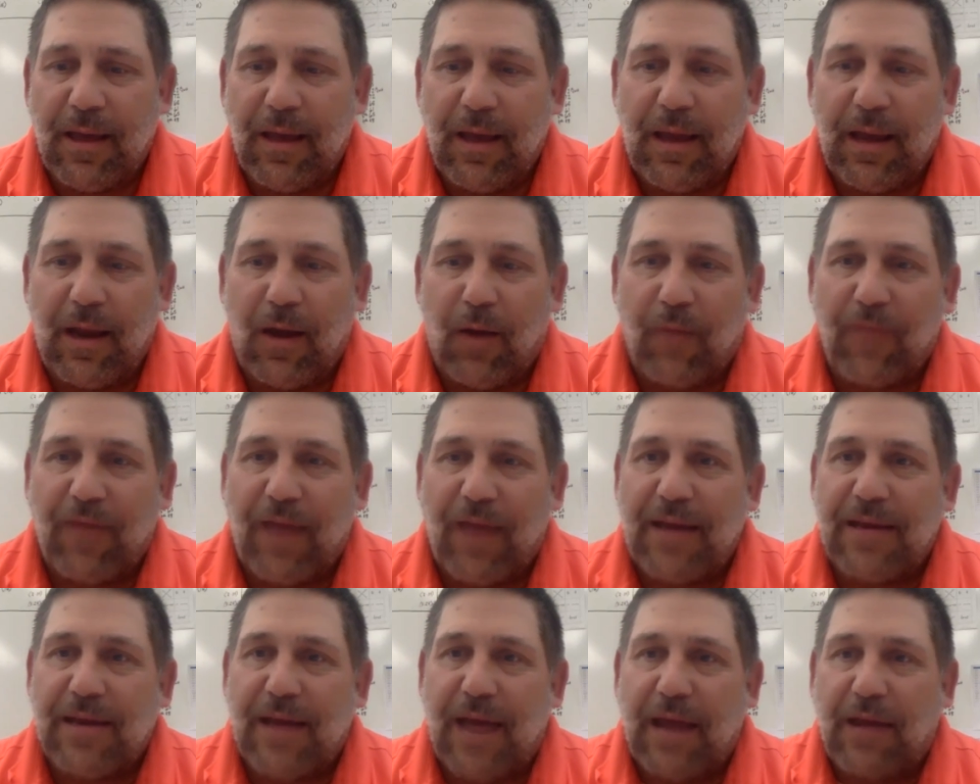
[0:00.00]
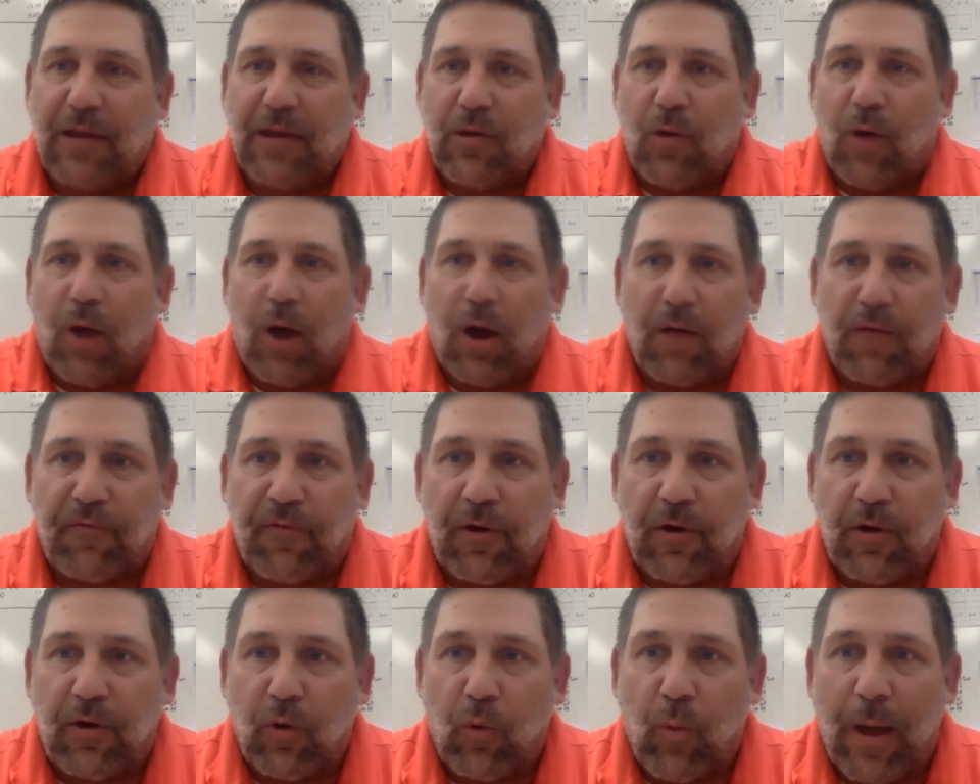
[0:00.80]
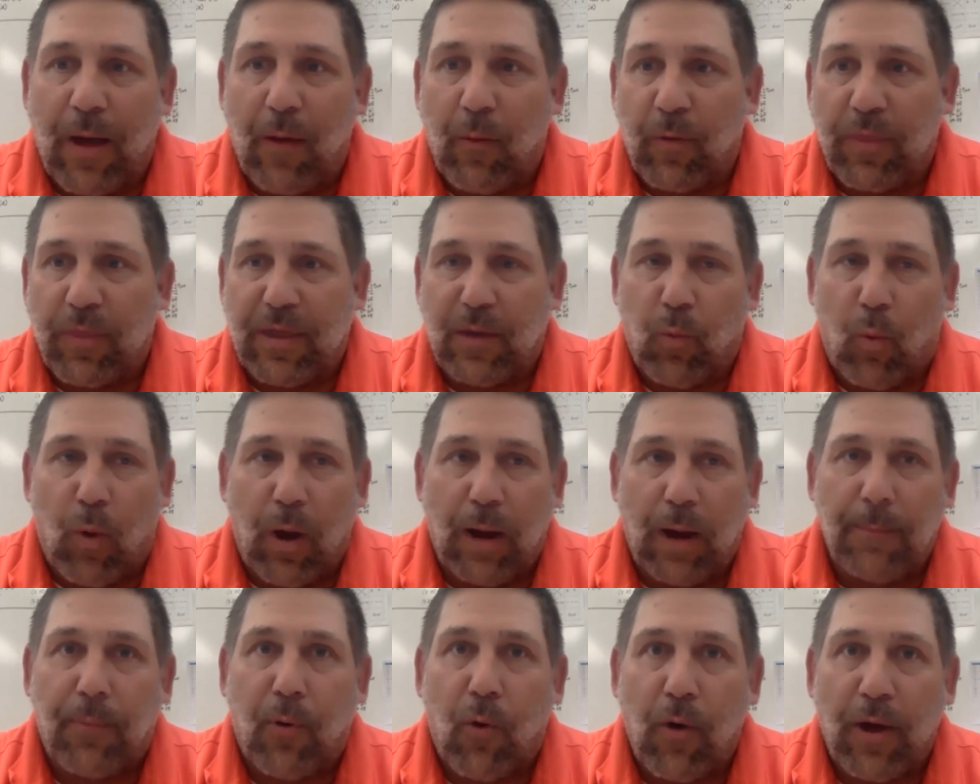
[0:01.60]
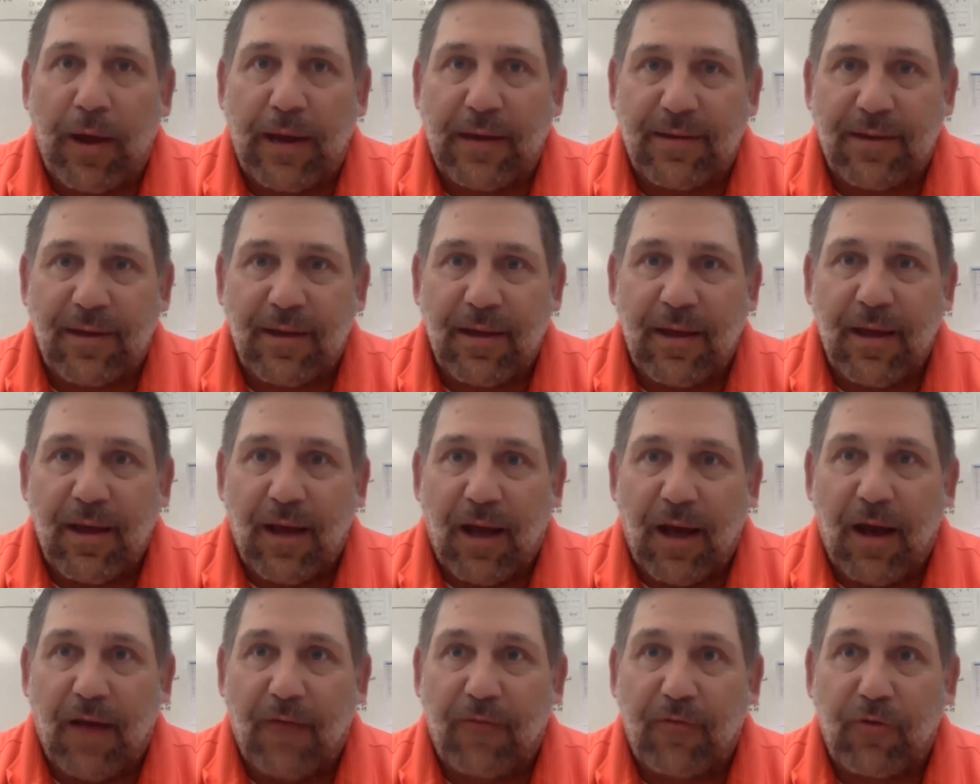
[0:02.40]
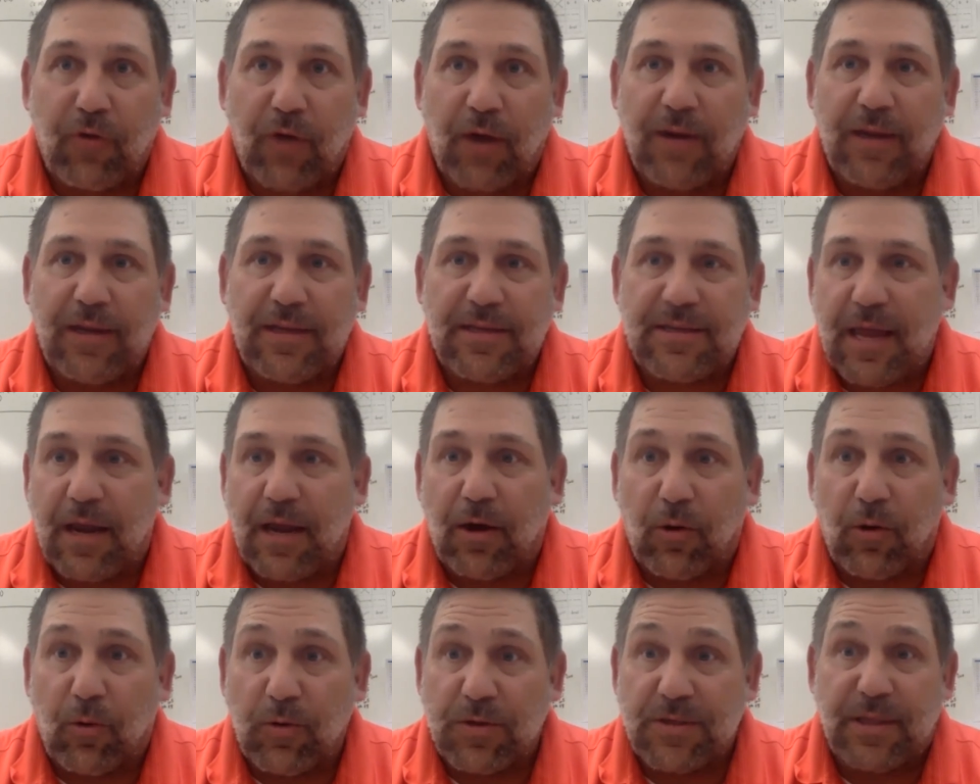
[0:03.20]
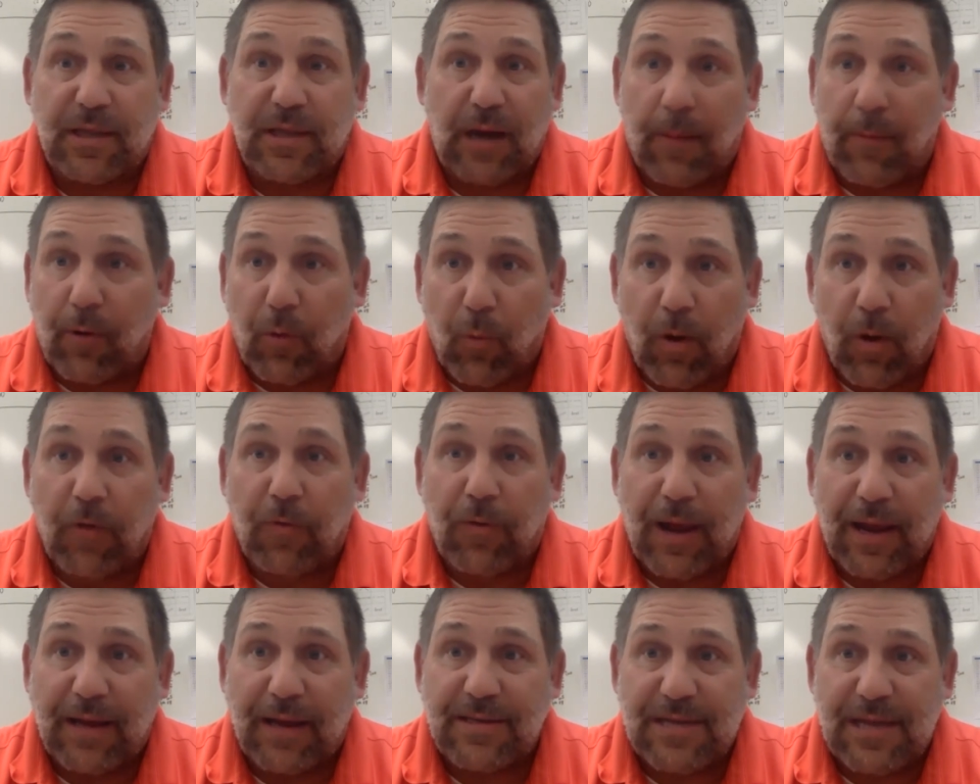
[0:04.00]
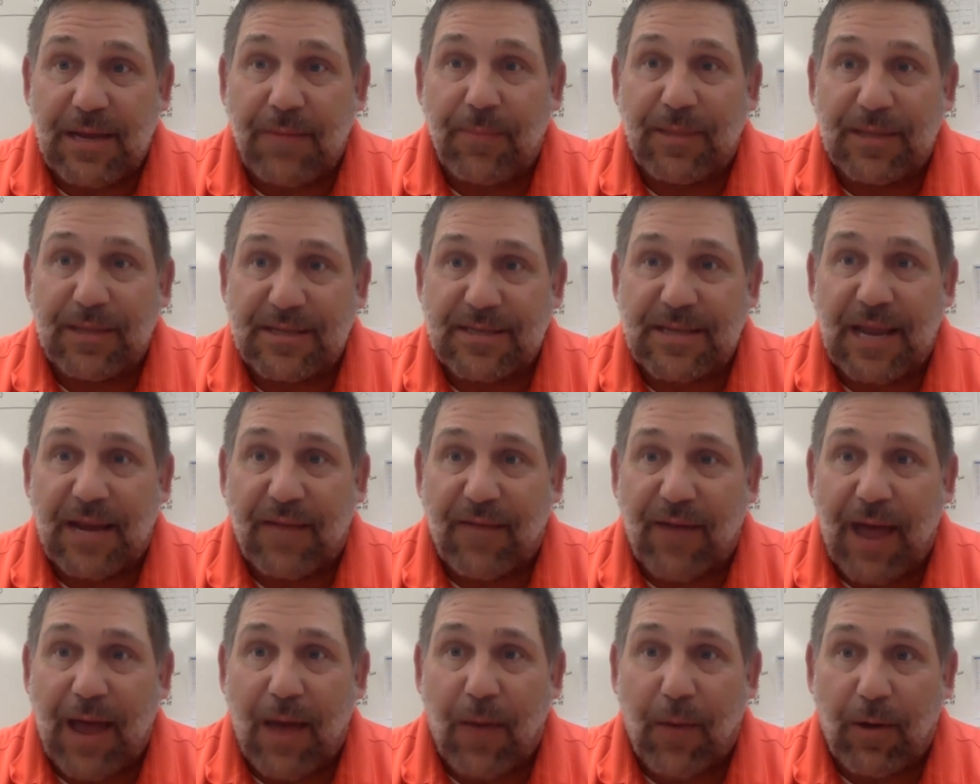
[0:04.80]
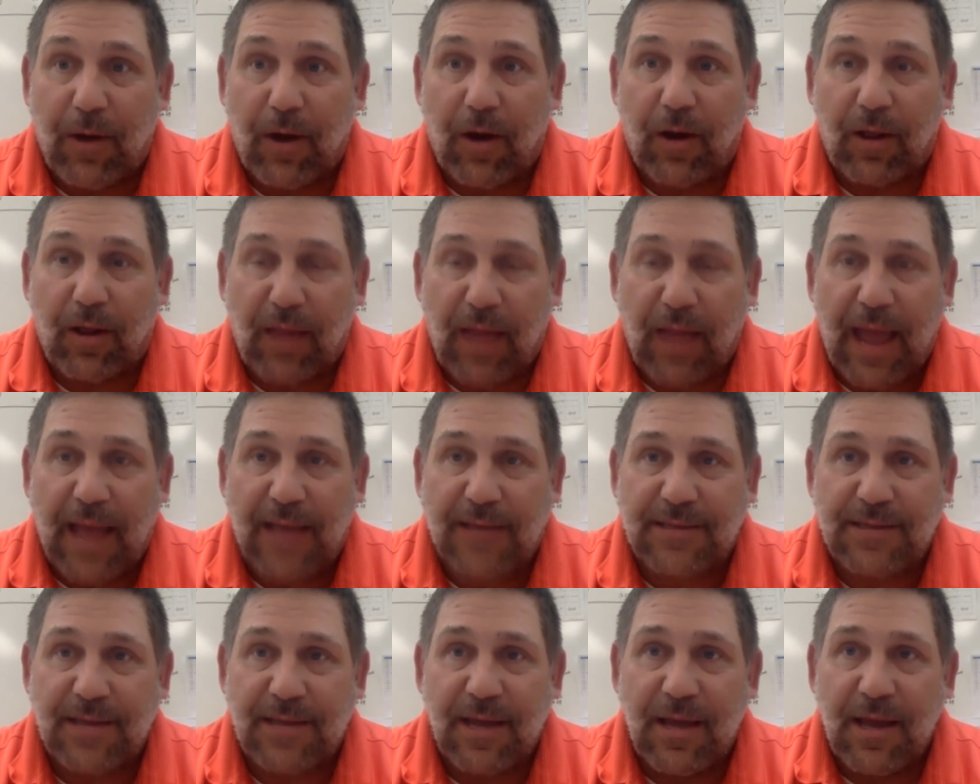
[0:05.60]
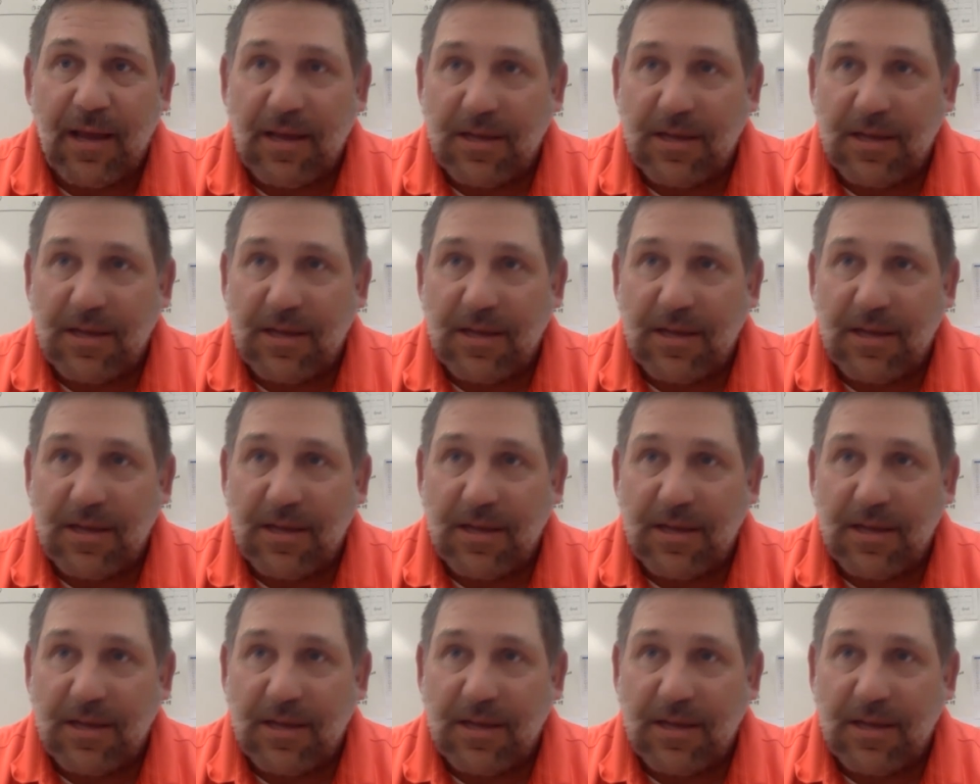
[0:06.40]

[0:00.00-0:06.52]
you know, we've got Dike New Hartford, who went within one point of Grundy Center, who is the number one ranked team in the state of Iowa in our class.